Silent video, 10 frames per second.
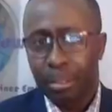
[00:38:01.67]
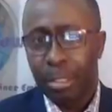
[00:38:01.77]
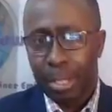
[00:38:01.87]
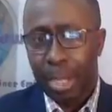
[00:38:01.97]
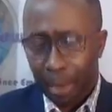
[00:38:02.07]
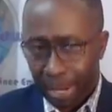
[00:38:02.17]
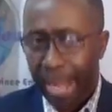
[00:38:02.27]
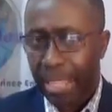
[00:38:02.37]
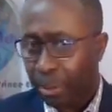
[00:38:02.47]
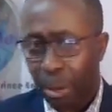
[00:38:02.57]
in our
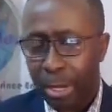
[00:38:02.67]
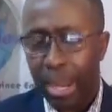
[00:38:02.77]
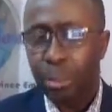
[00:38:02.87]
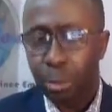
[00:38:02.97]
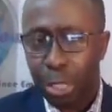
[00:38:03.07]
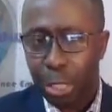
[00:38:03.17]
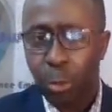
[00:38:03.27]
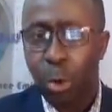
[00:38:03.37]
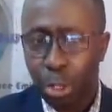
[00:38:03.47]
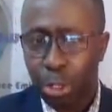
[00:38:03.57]
next broadcast. We just
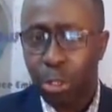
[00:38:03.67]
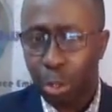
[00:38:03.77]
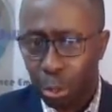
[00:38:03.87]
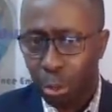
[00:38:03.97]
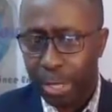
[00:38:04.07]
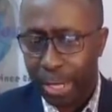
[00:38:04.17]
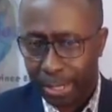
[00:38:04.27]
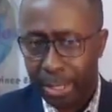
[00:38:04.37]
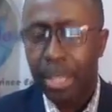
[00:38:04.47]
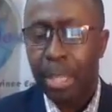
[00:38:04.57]
want you to know this.
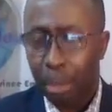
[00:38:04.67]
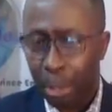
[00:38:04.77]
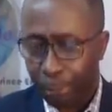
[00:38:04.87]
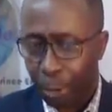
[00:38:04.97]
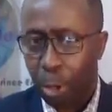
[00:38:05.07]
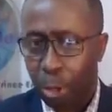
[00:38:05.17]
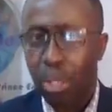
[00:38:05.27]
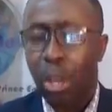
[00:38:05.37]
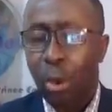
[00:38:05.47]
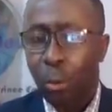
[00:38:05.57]
But of course,
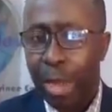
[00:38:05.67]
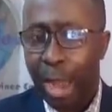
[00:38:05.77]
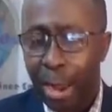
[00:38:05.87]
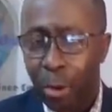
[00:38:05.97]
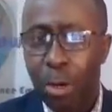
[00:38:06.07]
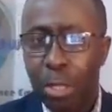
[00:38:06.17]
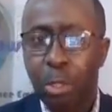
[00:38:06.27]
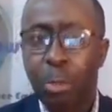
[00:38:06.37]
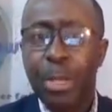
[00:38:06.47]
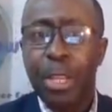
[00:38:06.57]
we are going
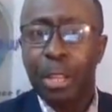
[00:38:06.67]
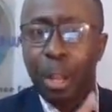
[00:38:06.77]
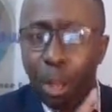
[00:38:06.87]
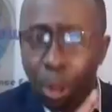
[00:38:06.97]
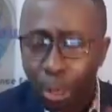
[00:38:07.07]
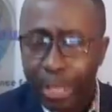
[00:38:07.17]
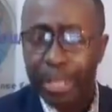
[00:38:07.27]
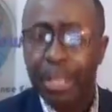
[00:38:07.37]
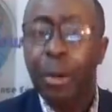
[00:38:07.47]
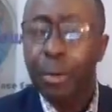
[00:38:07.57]
to be
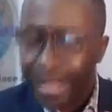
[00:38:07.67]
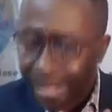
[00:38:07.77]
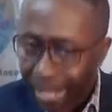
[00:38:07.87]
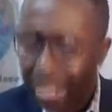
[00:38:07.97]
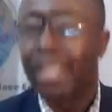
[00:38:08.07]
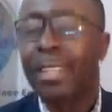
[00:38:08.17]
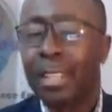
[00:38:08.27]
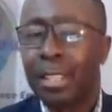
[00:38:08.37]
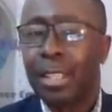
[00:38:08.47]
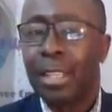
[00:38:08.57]
looking critically
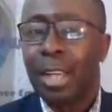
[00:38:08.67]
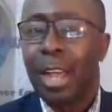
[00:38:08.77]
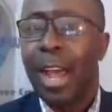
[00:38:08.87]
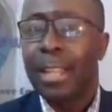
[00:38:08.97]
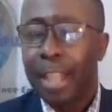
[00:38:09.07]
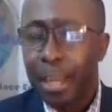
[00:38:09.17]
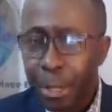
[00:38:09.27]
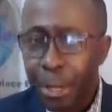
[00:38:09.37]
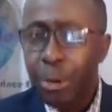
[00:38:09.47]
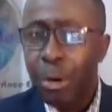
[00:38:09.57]
at the
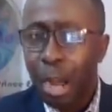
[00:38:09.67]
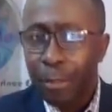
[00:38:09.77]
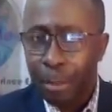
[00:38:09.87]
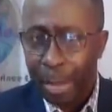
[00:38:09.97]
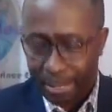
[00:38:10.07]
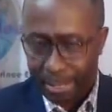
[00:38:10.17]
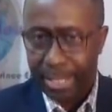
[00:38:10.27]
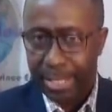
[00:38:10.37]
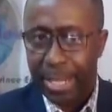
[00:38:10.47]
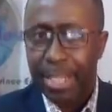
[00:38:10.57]
new government
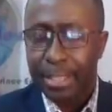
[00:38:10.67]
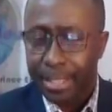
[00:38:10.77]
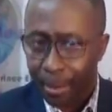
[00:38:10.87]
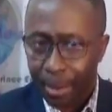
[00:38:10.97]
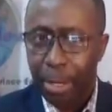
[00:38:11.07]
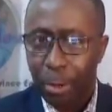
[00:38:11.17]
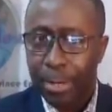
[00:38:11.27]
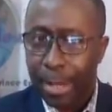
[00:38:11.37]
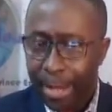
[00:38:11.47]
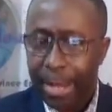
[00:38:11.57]
in Sierra Leone,
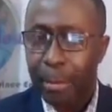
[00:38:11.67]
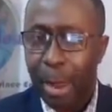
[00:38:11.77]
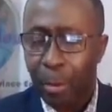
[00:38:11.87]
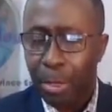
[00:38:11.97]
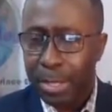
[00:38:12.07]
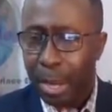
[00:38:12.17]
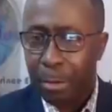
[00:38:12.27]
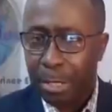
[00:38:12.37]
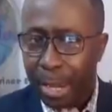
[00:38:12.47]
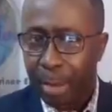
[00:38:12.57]
headed by one-time
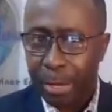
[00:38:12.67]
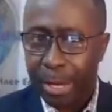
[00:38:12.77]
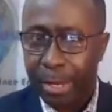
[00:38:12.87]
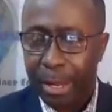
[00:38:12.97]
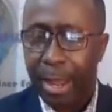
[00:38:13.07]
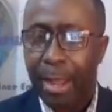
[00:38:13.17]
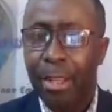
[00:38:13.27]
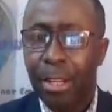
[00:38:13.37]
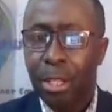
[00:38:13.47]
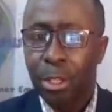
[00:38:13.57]
retired Brigadier
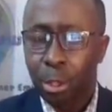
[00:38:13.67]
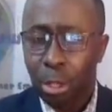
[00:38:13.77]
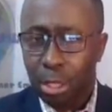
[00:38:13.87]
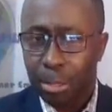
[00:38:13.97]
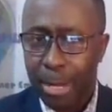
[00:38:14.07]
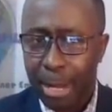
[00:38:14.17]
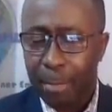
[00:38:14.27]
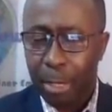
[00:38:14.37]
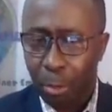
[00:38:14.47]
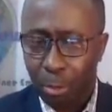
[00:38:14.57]
Julius Maada
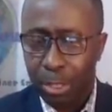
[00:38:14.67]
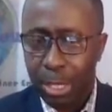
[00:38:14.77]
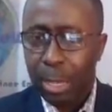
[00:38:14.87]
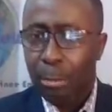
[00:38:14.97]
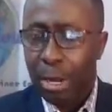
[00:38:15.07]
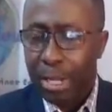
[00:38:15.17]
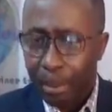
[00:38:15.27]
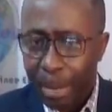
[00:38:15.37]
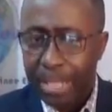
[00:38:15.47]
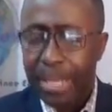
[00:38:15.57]
Bio. But in the
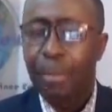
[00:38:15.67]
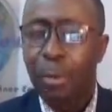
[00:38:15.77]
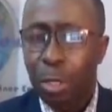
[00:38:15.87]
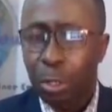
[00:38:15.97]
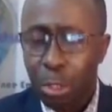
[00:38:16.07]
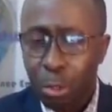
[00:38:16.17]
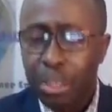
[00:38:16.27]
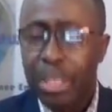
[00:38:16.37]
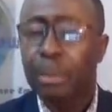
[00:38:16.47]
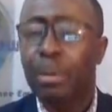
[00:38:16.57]
meantime, we want to use
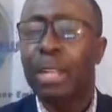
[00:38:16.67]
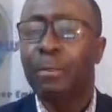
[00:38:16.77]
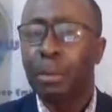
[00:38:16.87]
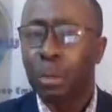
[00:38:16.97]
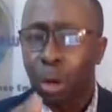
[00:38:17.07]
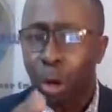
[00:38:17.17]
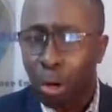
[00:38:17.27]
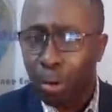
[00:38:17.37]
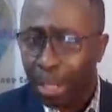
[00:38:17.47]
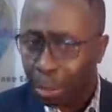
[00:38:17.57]
this platform to
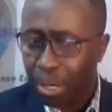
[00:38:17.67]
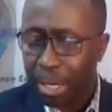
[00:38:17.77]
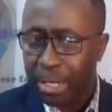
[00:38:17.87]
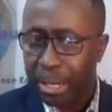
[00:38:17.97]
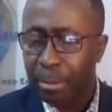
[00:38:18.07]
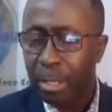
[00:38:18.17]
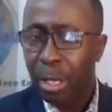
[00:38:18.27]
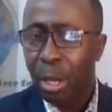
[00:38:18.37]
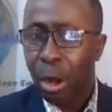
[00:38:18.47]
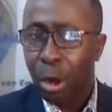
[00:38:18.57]
congratulate him
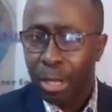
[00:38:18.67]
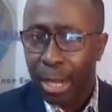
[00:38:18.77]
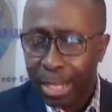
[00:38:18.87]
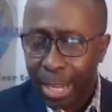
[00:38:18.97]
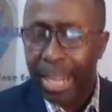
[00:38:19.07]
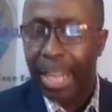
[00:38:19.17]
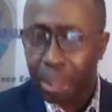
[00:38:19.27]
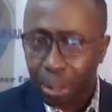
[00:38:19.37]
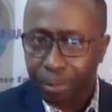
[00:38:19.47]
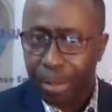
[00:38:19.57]
on an
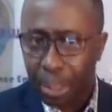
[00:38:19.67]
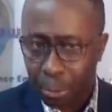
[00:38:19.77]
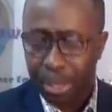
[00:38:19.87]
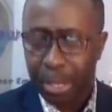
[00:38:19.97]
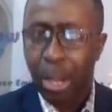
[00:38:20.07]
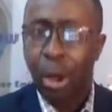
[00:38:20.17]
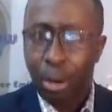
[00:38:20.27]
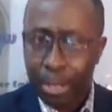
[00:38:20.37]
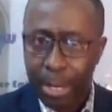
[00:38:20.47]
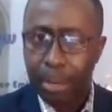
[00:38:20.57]
election victory,
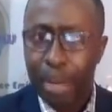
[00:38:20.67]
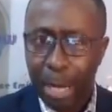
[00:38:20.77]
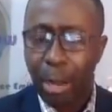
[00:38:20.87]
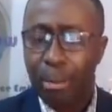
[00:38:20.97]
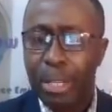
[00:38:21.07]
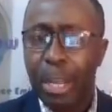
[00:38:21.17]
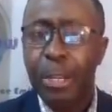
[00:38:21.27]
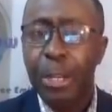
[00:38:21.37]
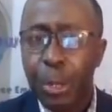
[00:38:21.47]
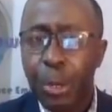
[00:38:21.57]
on him becoming the
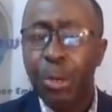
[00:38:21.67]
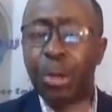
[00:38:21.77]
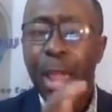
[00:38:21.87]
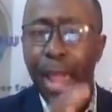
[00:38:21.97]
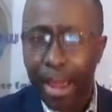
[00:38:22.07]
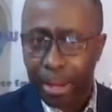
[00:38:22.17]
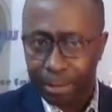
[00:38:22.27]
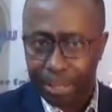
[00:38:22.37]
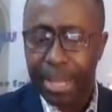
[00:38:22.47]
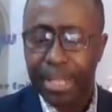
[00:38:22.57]
new head of
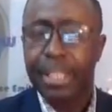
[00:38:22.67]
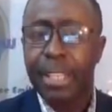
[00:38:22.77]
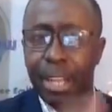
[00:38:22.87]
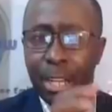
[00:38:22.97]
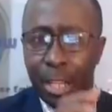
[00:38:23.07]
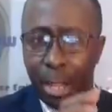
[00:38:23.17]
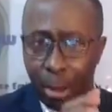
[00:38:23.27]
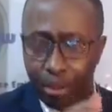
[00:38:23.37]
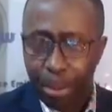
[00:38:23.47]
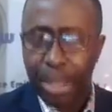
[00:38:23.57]
state or
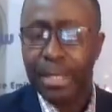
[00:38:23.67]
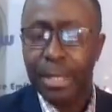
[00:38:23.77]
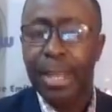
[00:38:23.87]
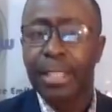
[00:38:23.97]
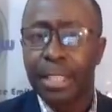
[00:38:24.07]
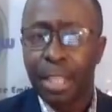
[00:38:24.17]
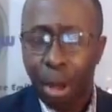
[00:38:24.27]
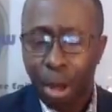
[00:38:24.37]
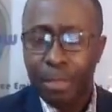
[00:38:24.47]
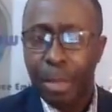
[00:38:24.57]
president
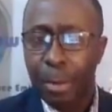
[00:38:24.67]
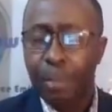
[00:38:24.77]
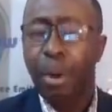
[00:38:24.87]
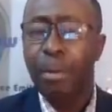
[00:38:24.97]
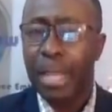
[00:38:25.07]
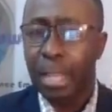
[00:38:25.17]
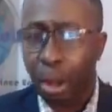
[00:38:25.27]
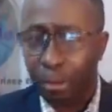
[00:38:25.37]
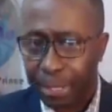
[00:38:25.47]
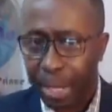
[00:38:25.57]
of the Republic
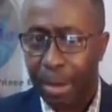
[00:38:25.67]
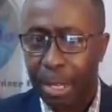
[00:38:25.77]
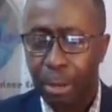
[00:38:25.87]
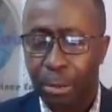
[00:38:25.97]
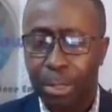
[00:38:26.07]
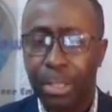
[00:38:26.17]
of Sierra Leone.